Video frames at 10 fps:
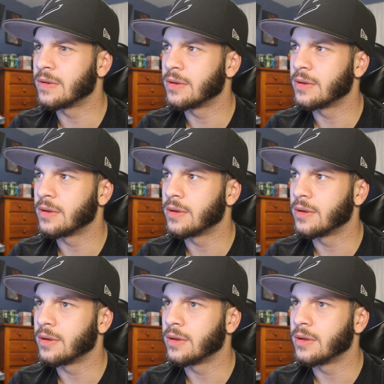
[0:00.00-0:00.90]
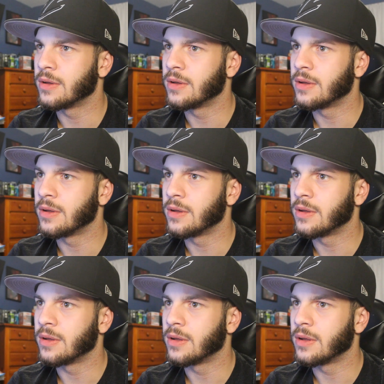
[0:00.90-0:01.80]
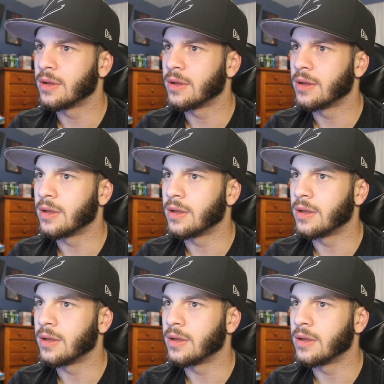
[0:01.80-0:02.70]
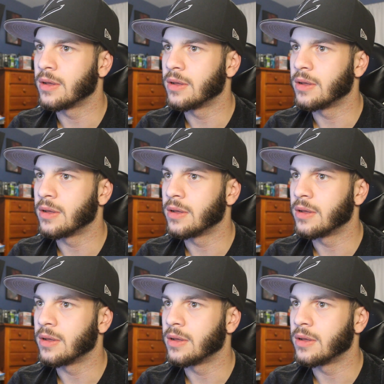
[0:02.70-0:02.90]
Nothing is said.